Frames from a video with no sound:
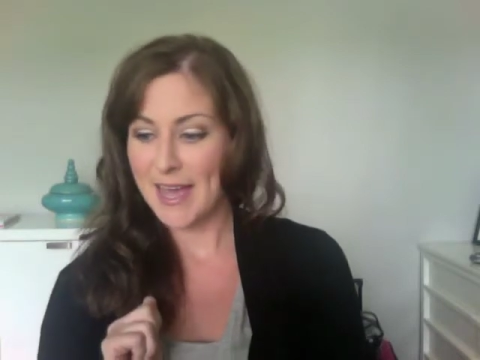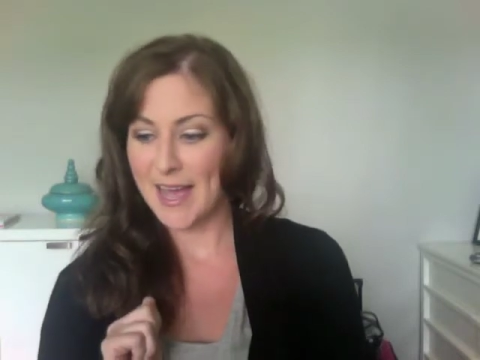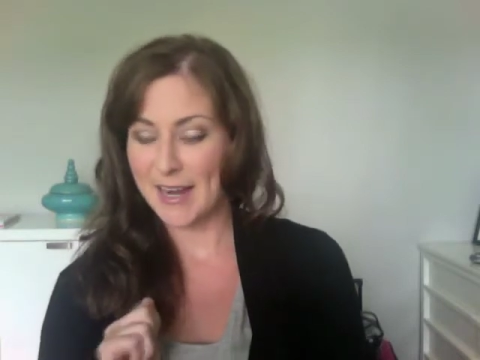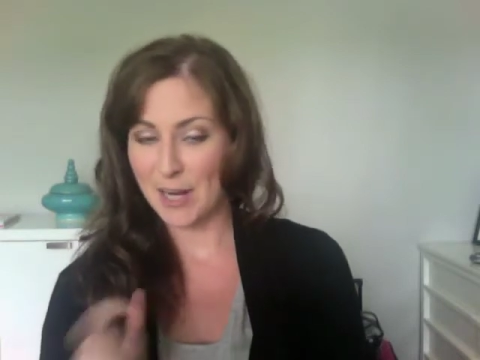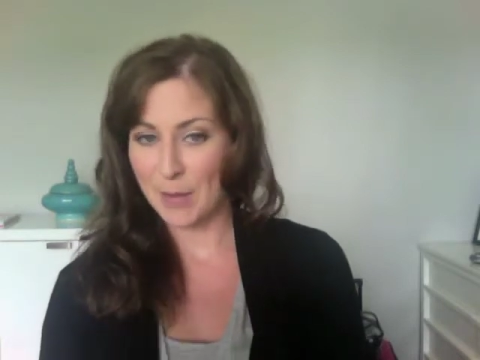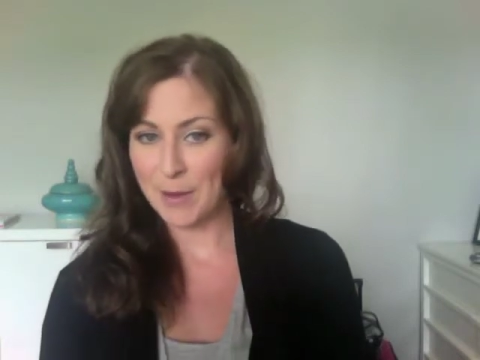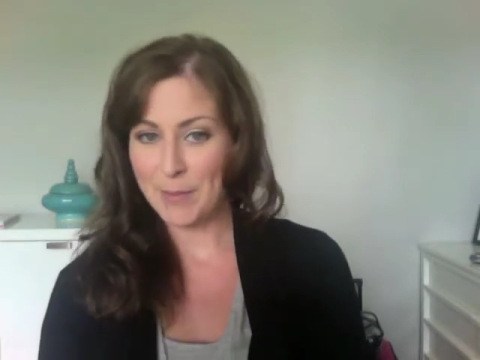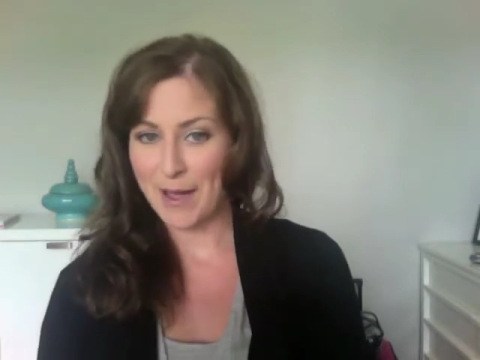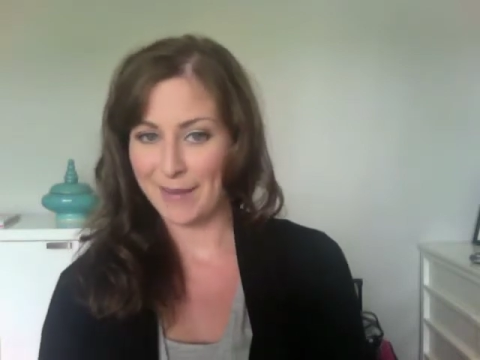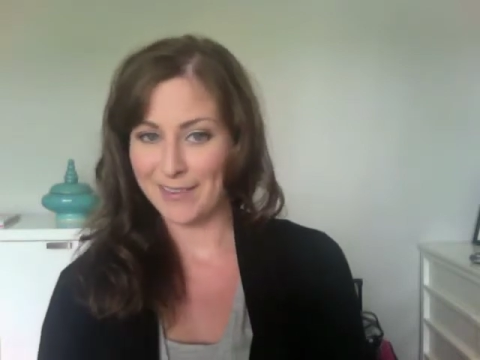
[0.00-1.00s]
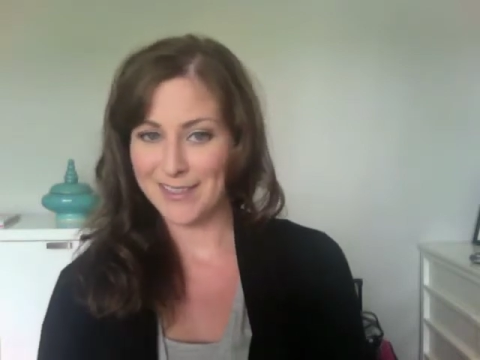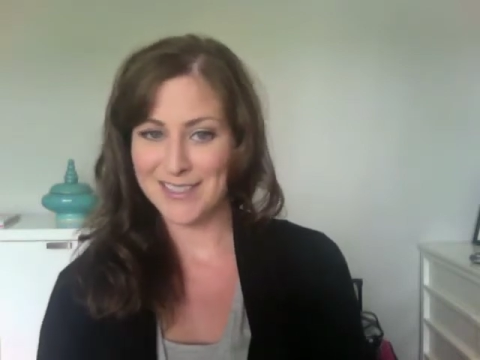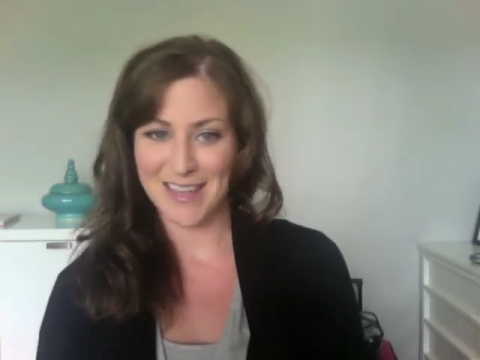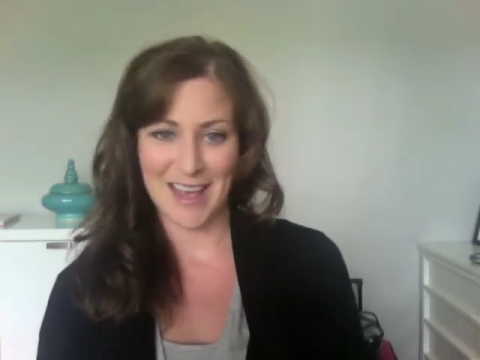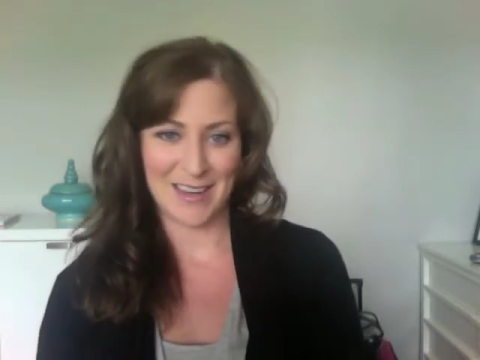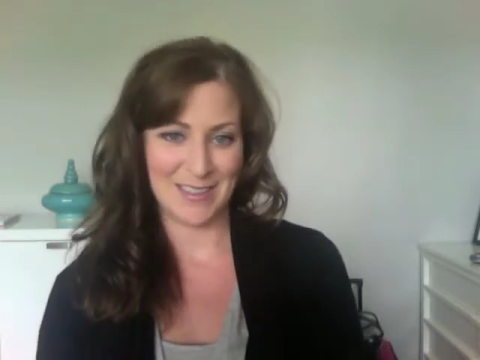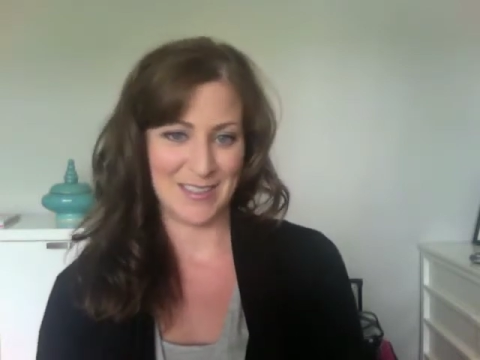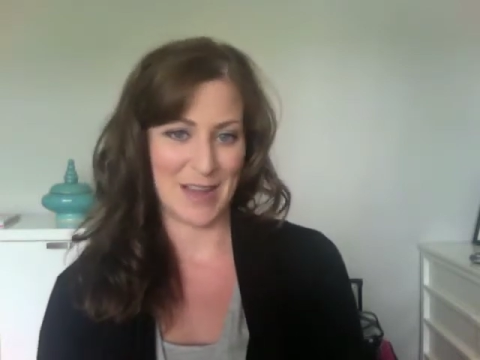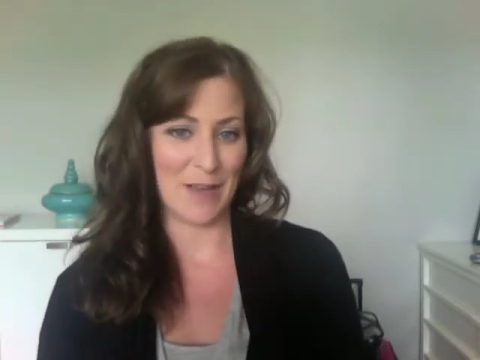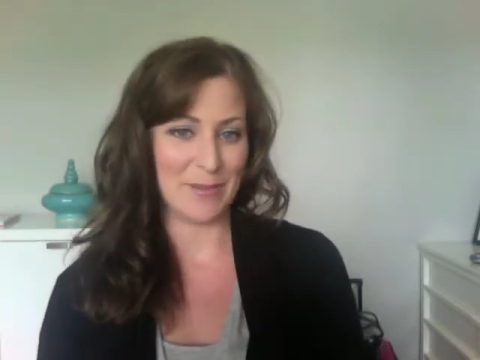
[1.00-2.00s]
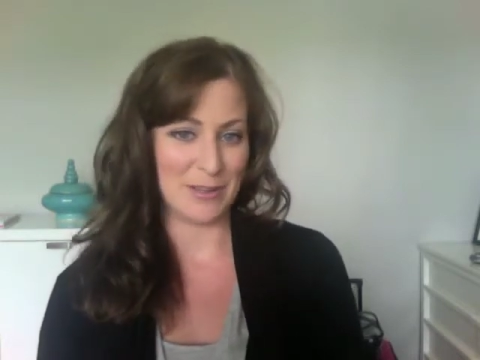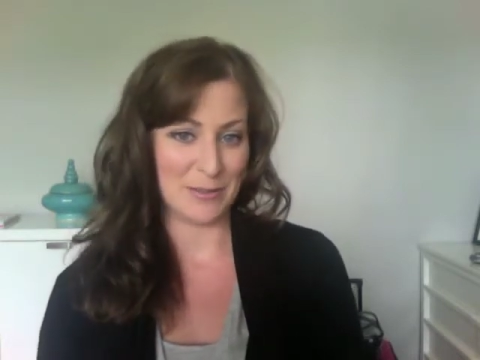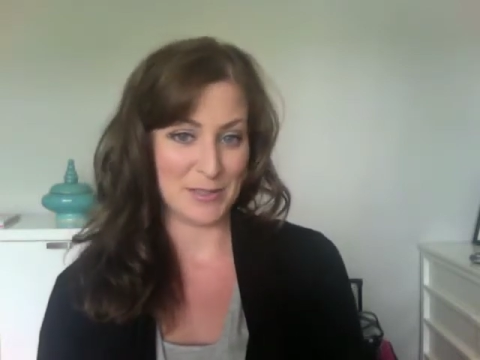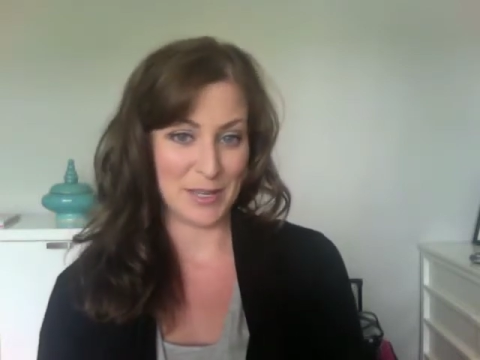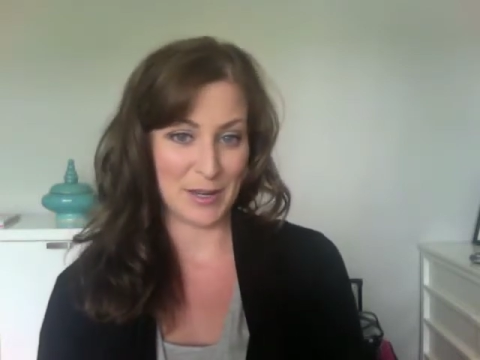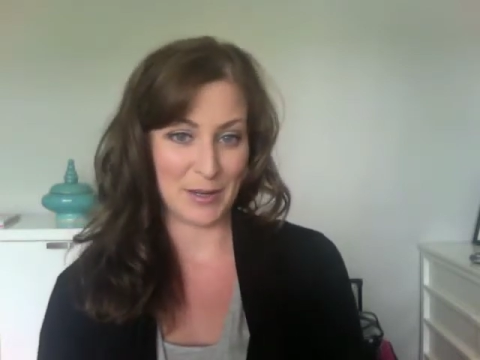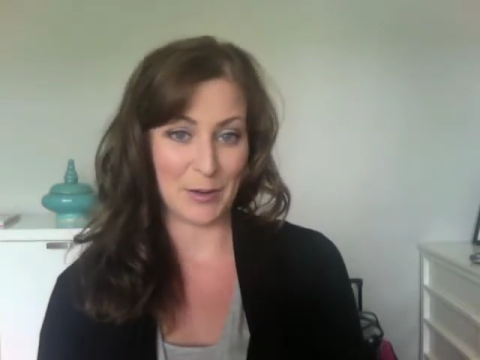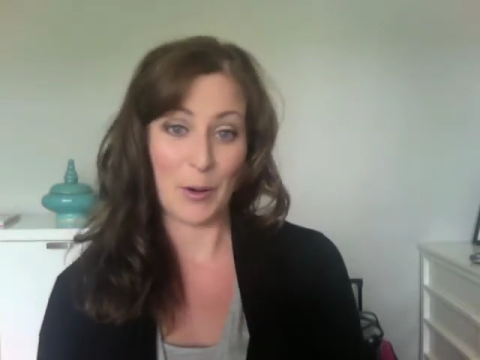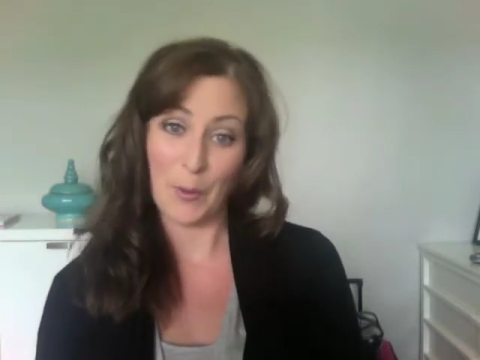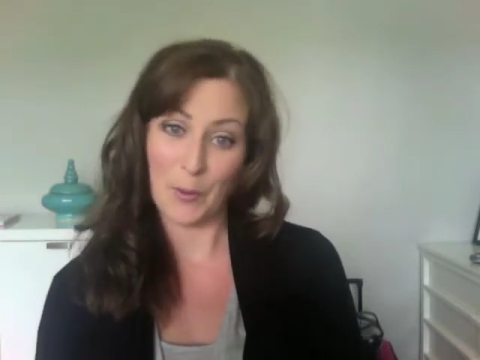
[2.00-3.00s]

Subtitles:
and I got my palette, and I've been using